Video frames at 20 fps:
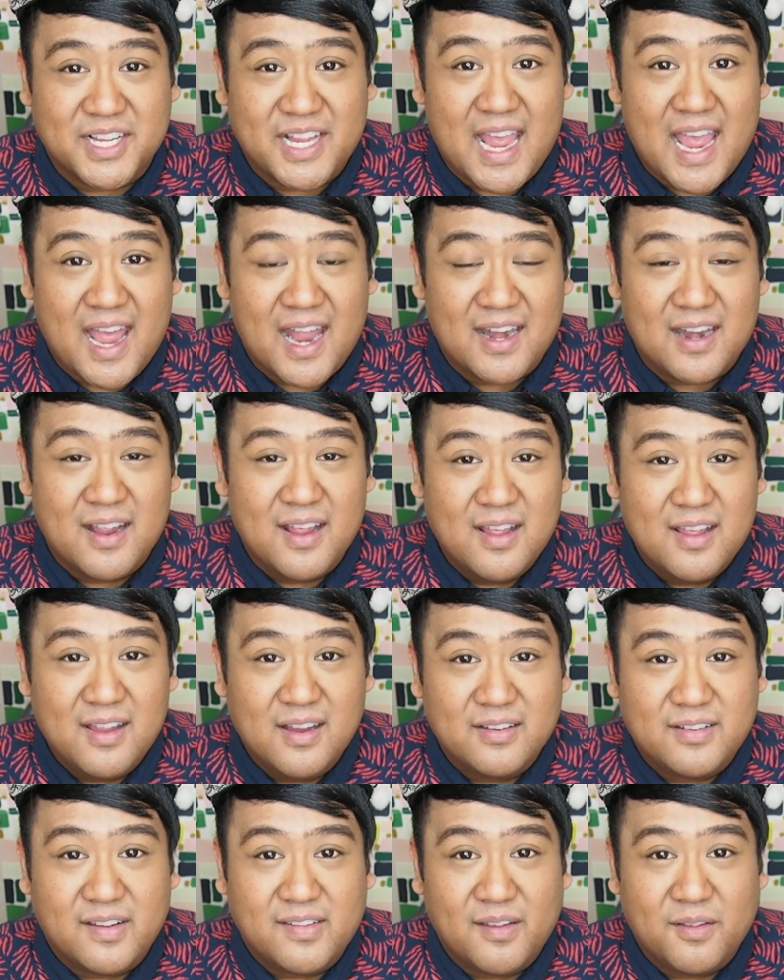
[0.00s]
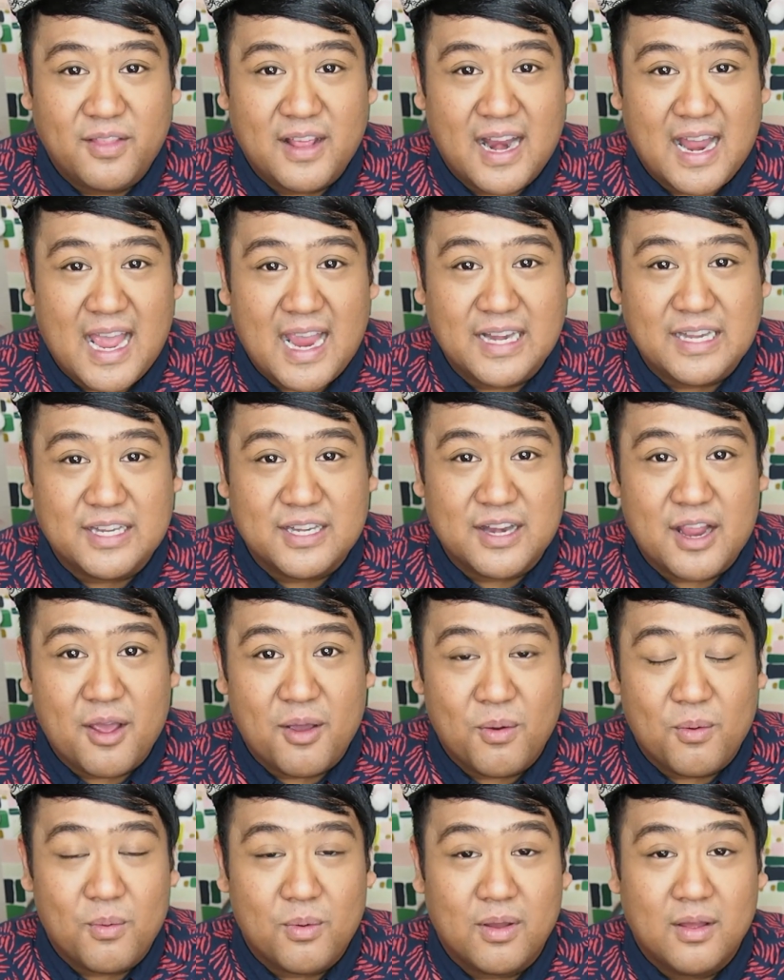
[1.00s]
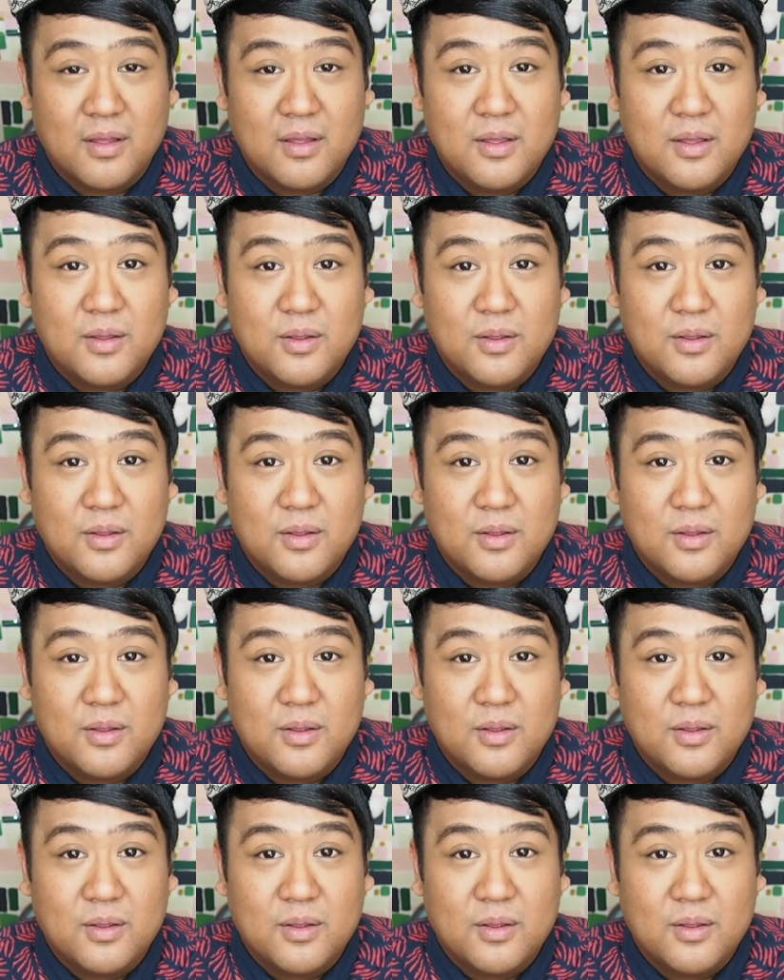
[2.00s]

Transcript: again just so that I know